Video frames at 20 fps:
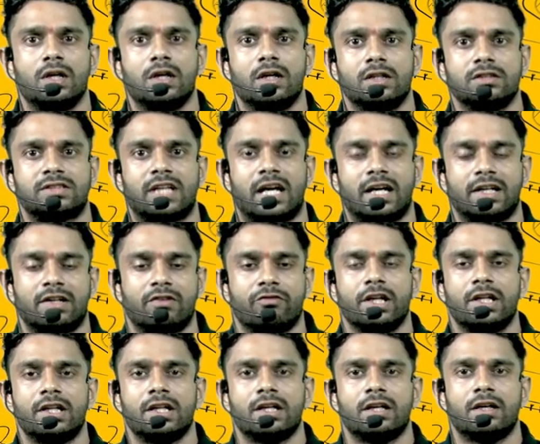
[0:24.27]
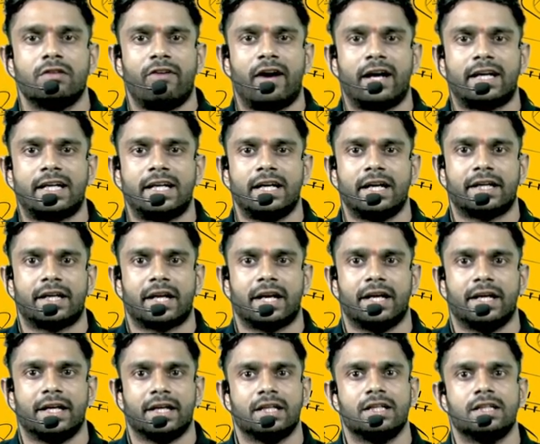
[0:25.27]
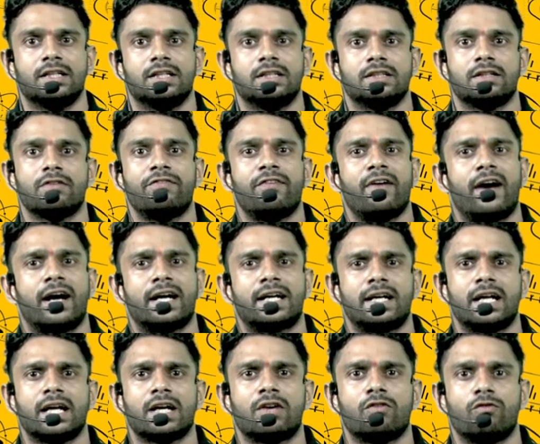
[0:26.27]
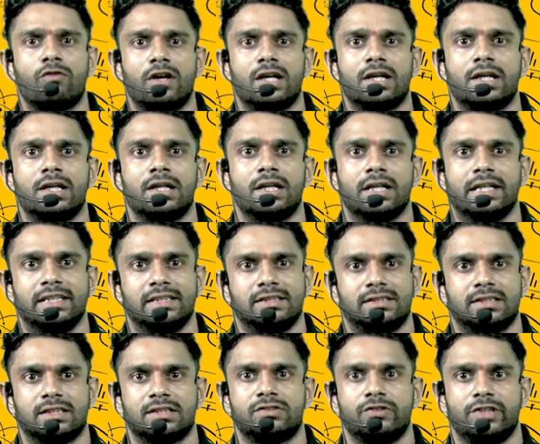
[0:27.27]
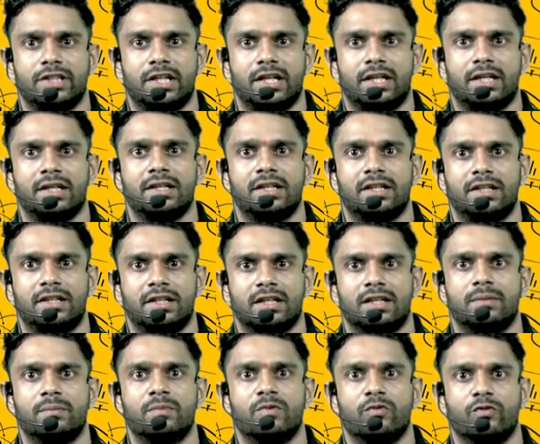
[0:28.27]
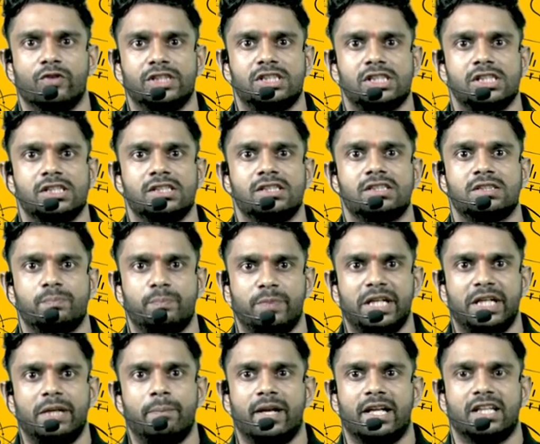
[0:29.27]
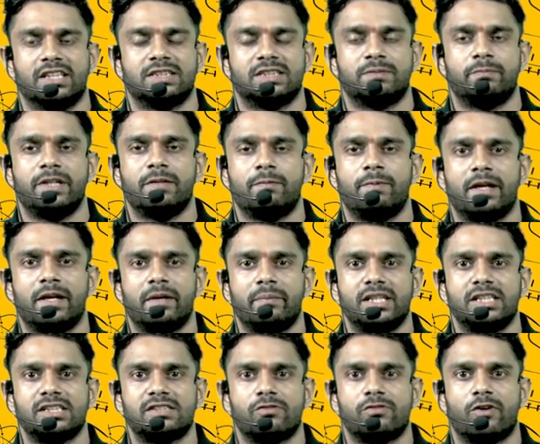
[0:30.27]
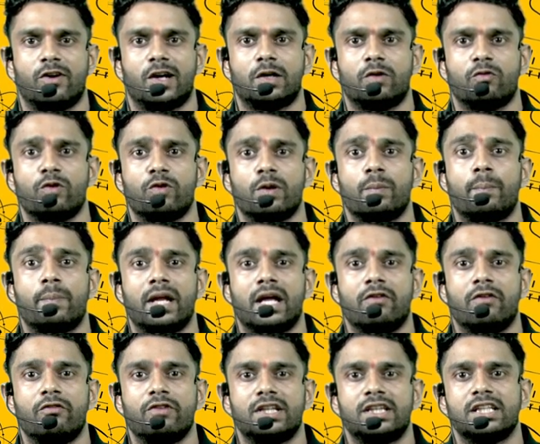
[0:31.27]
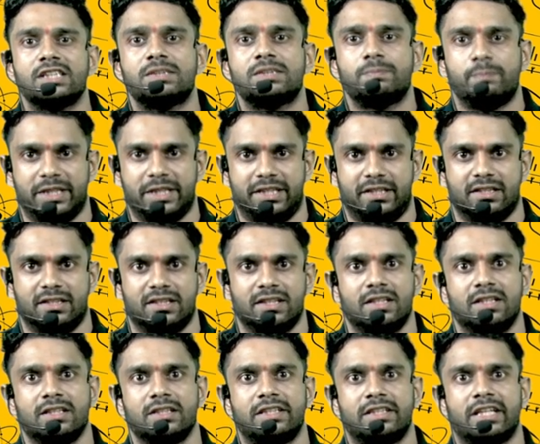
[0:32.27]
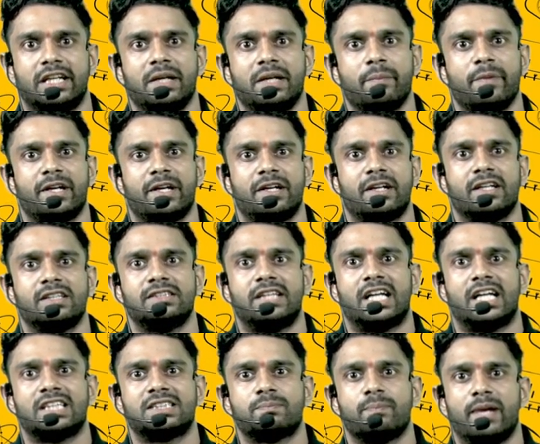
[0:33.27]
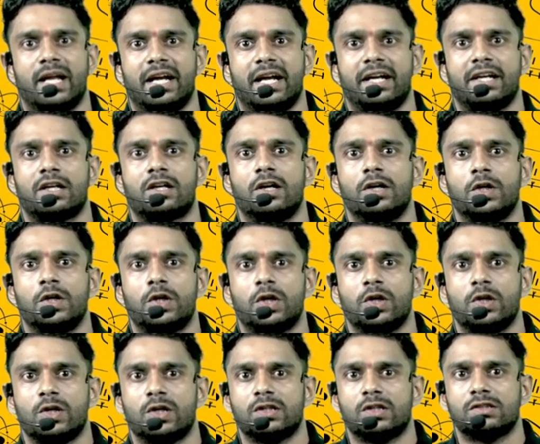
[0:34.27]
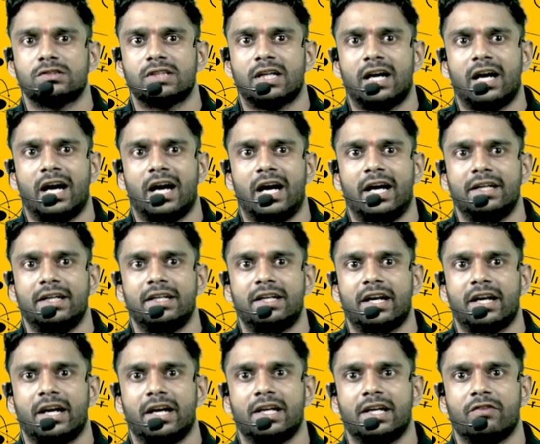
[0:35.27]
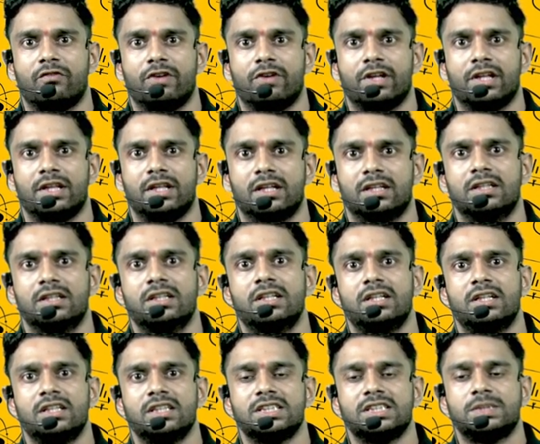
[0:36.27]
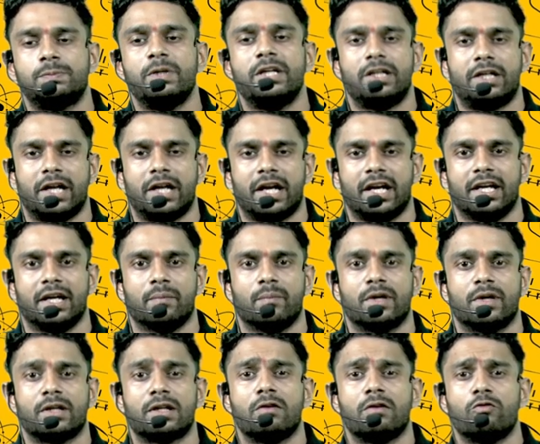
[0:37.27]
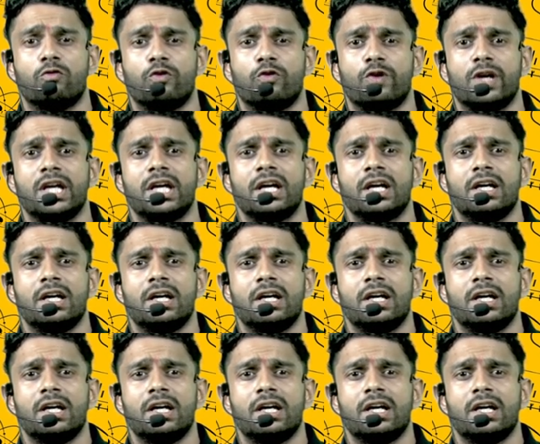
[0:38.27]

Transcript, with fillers: start with fartlek training. The fartlek word is a Sweden term which is speed play. Speed play means what? We play with the speed. Training method that's blend continuous and training with the speed training. Matlab, we